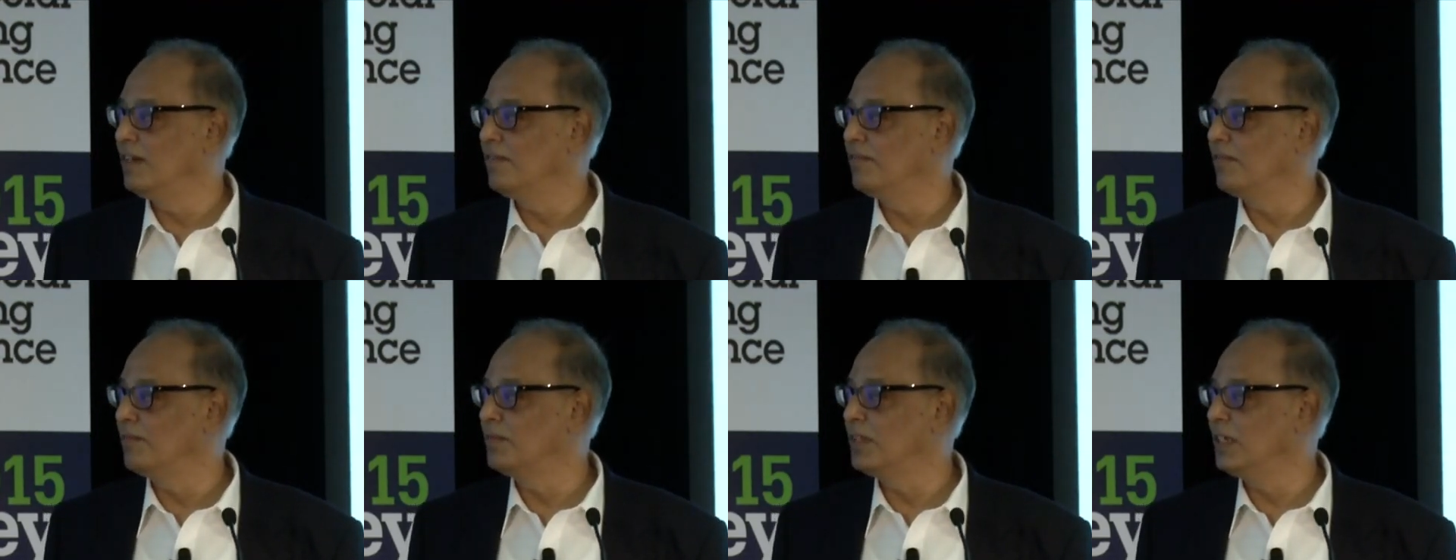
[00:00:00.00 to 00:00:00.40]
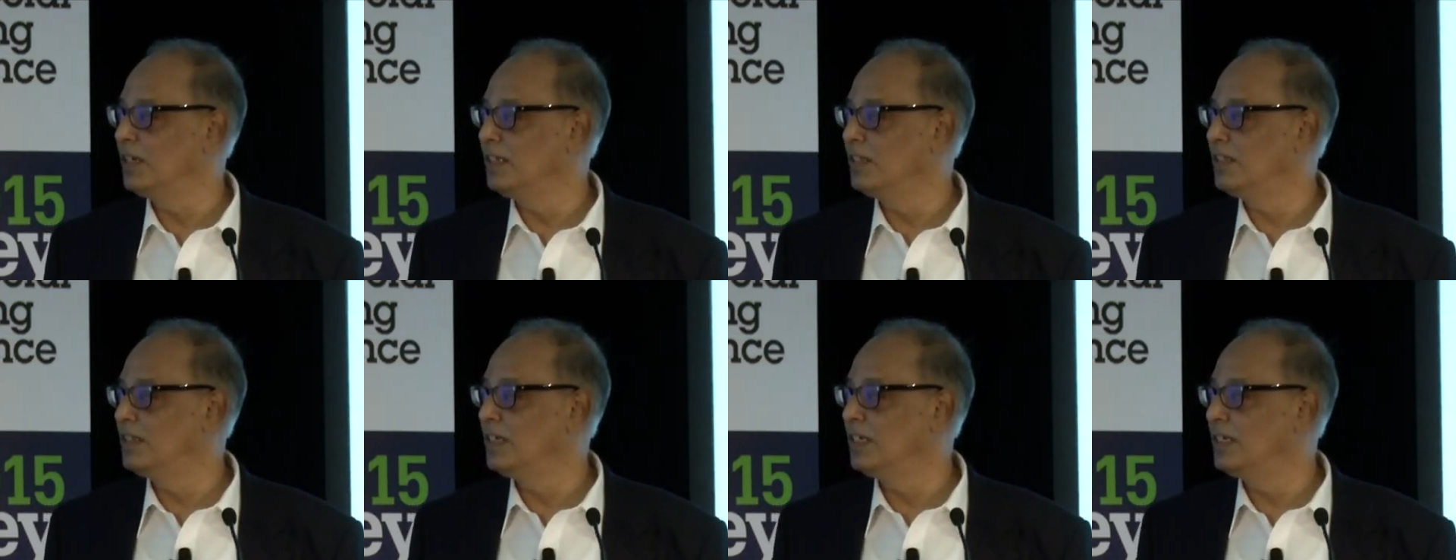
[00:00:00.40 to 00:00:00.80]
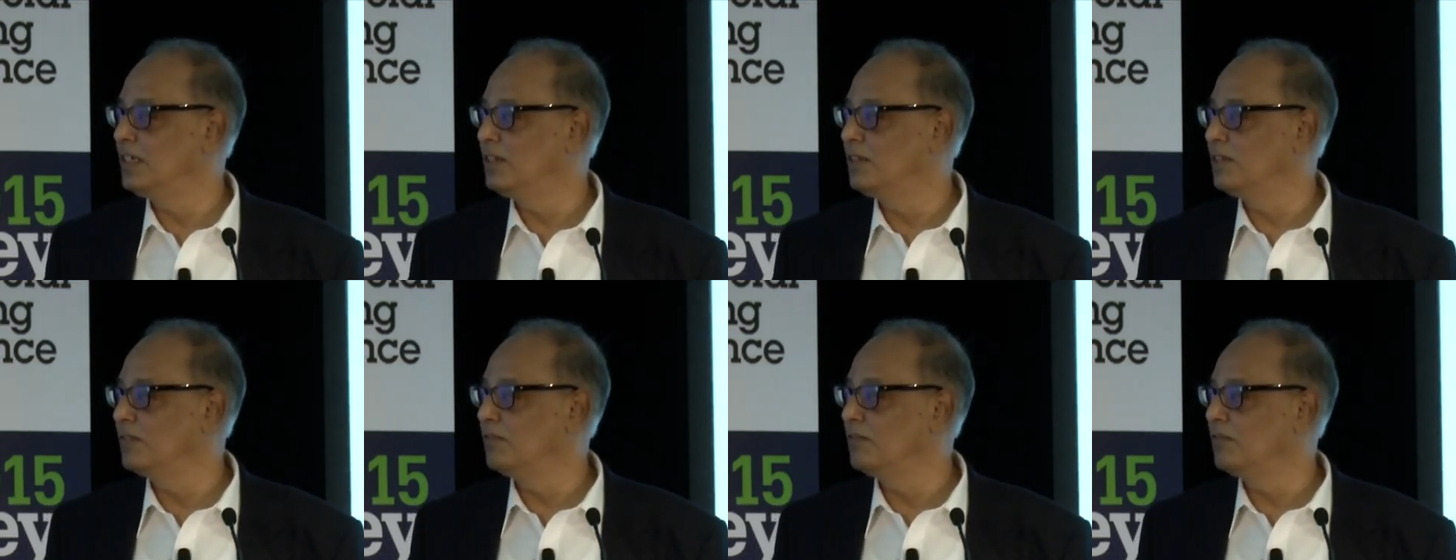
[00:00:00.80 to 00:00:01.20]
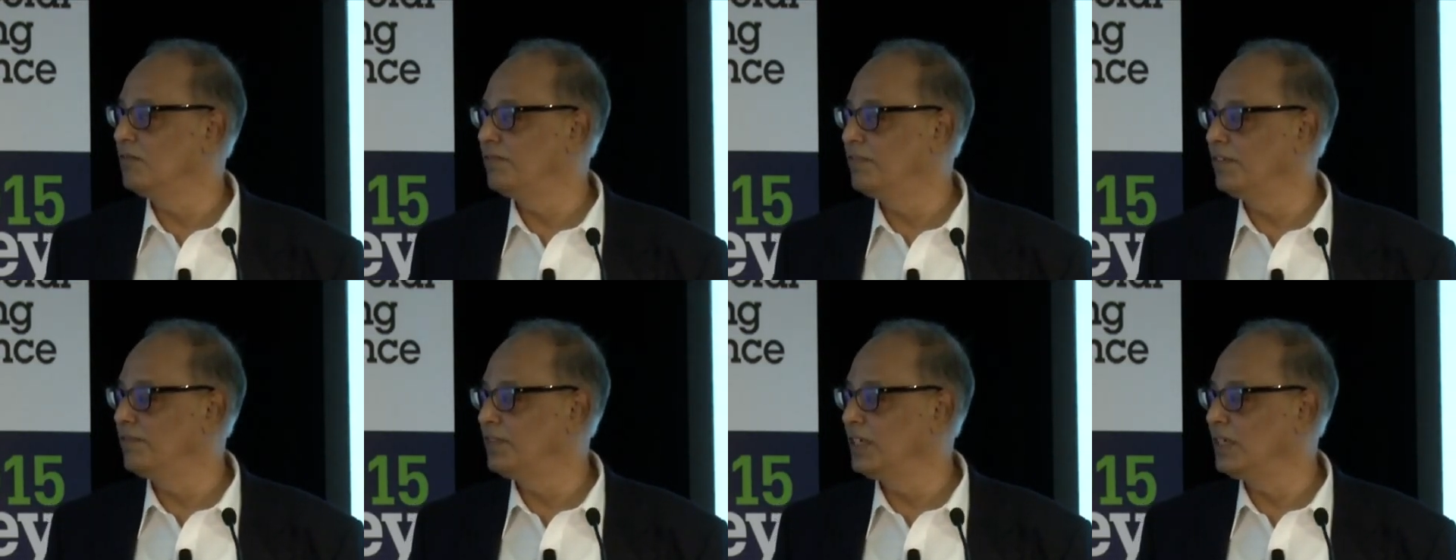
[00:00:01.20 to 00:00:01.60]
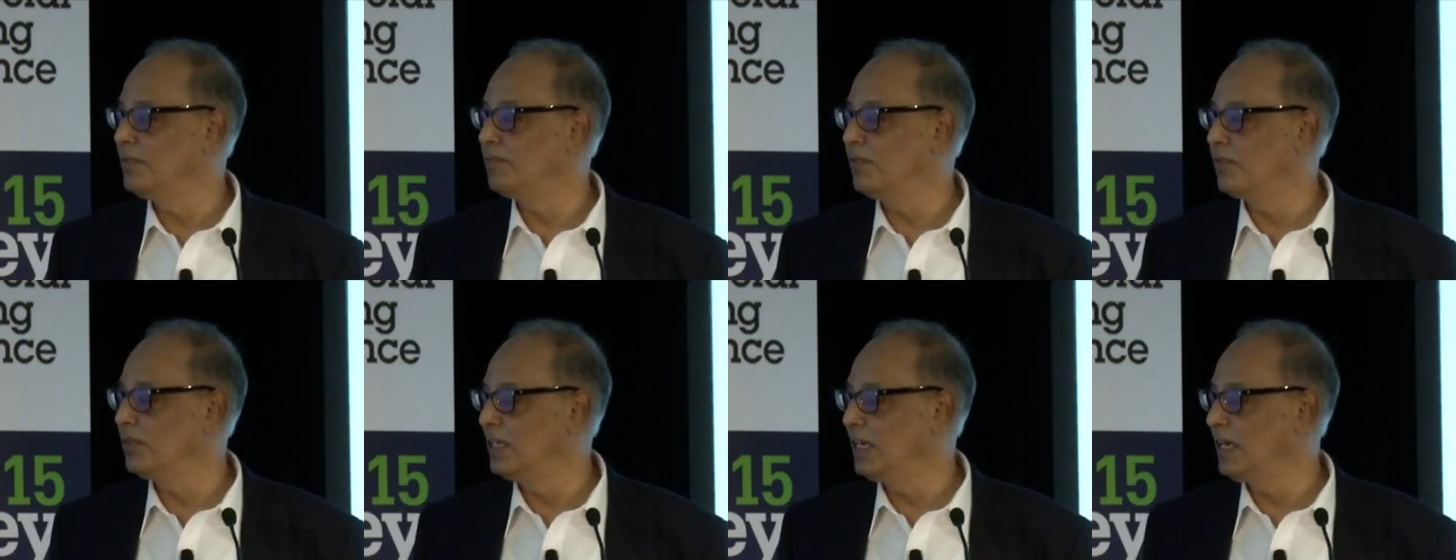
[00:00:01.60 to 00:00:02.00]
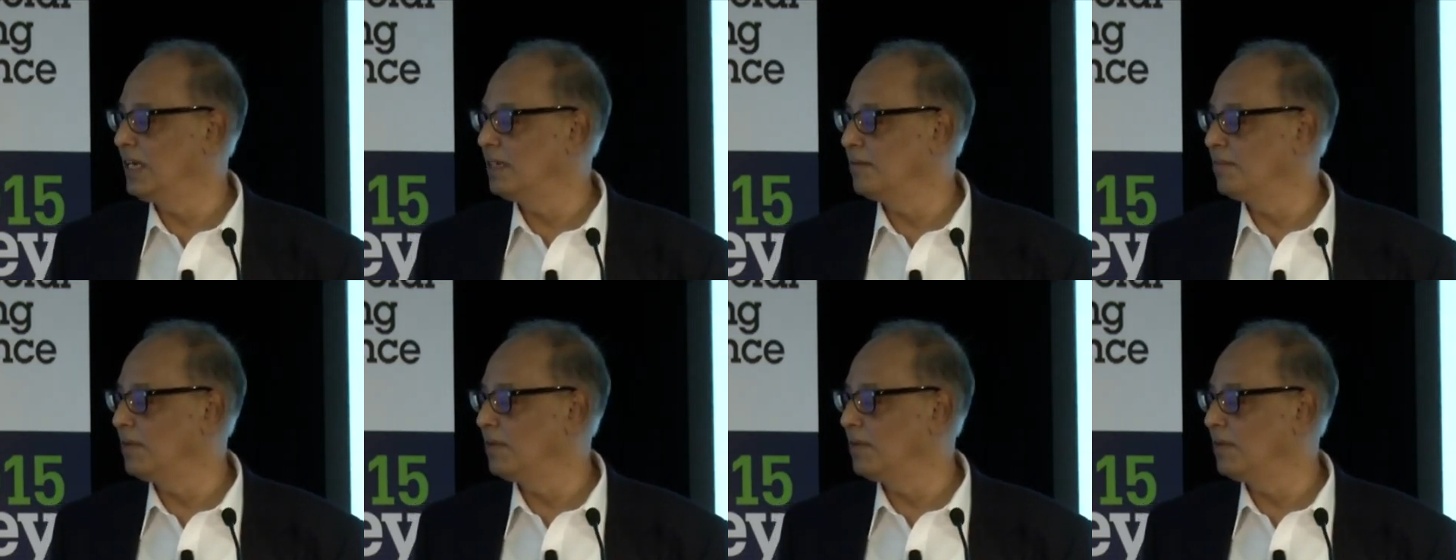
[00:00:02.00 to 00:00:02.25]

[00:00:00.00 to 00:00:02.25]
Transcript: from 33 to 15.8,